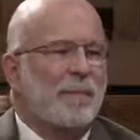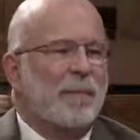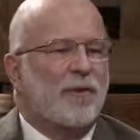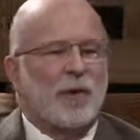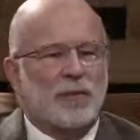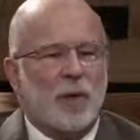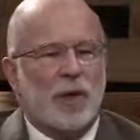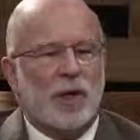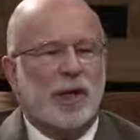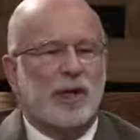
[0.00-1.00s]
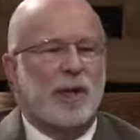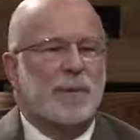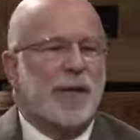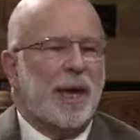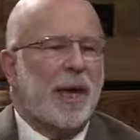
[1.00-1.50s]
But furthermore, look at some
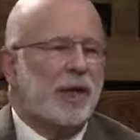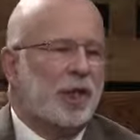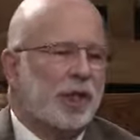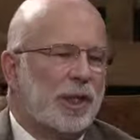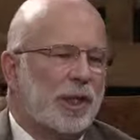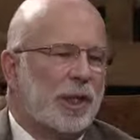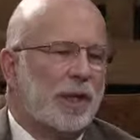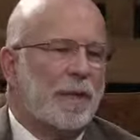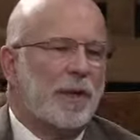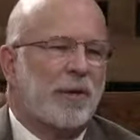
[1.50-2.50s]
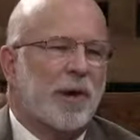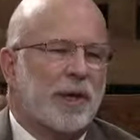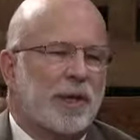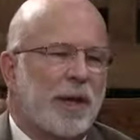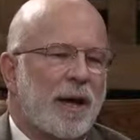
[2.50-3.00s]
of the edges, uh, some of the
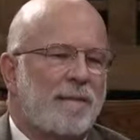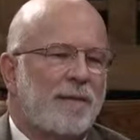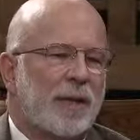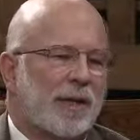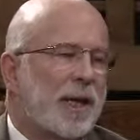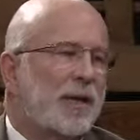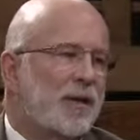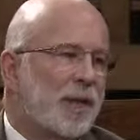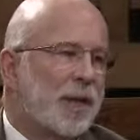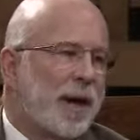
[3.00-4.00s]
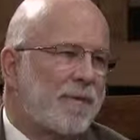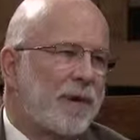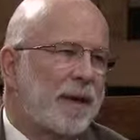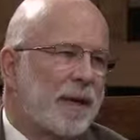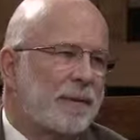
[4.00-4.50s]
greatest conflicts, like in North
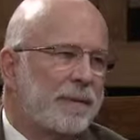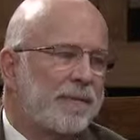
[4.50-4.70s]
Africa.